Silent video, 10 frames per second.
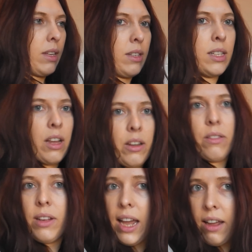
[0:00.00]
So
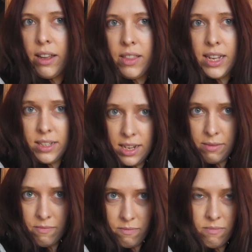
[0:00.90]
yeah,
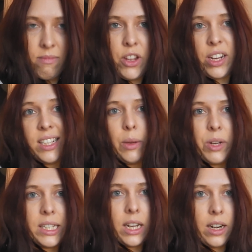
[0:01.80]
and you can see what
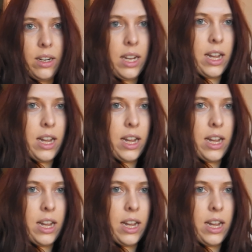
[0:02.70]
it's done.